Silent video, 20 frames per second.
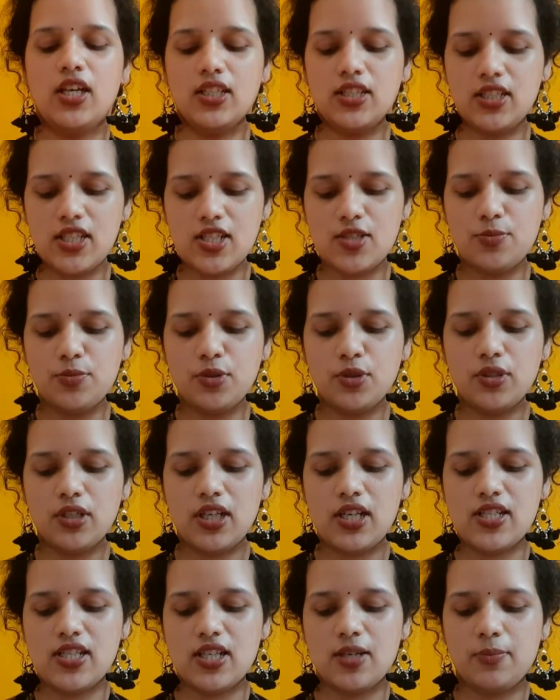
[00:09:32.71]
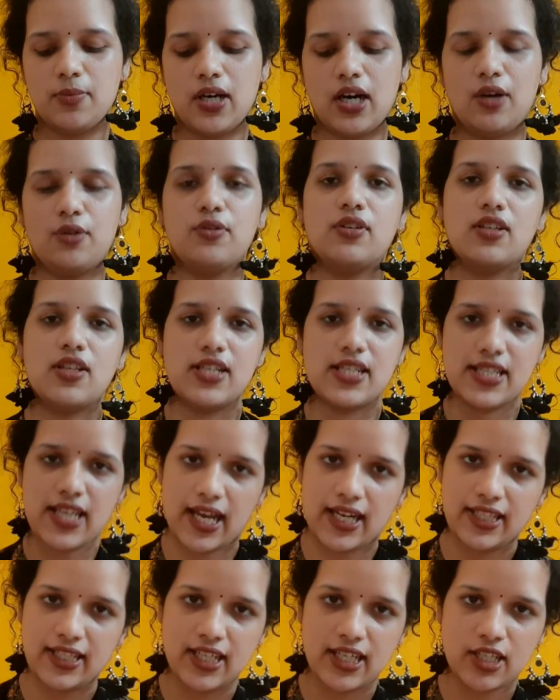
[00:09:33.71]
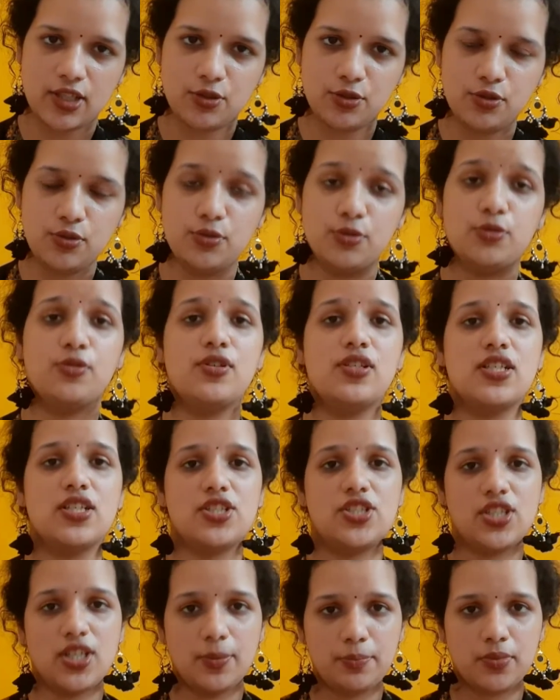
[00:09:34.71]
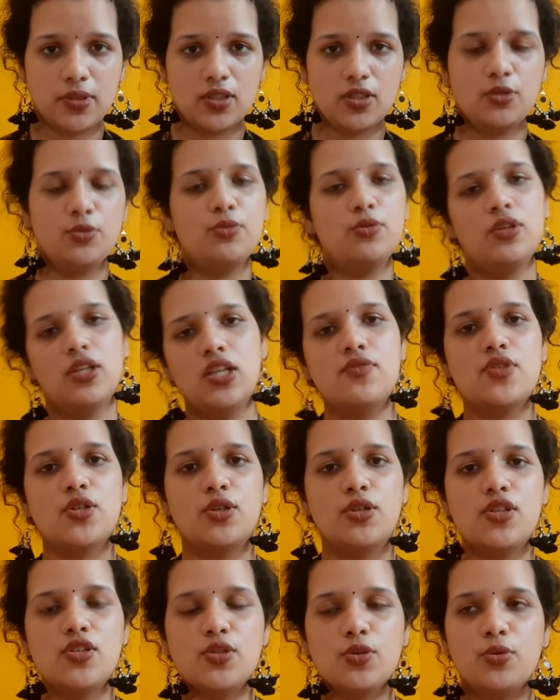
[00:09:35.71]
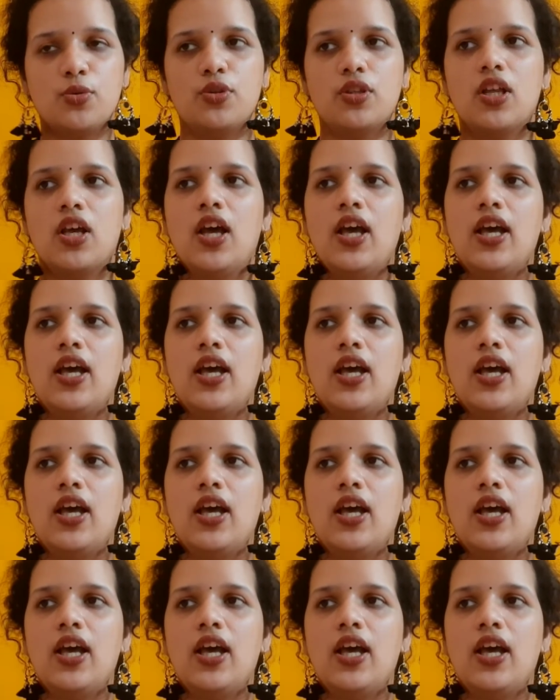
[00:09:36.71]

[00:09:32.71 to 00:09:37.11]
This book is about Santiago, who is a shepherd who lives on his own.